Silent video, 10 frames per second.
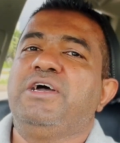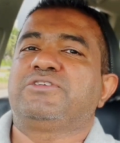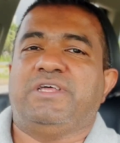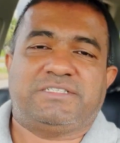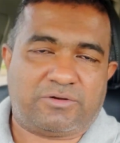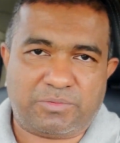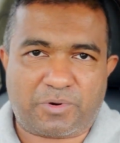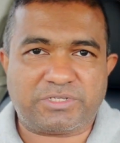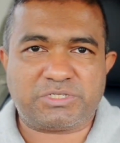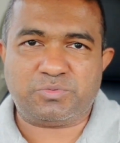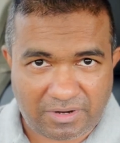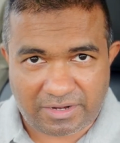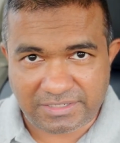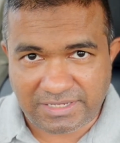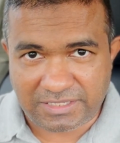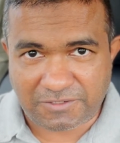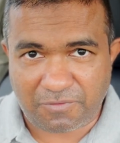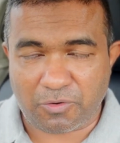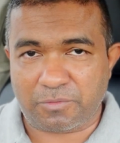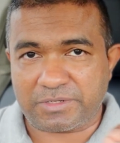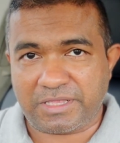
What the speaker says: So that's how the process works. Understand this flow.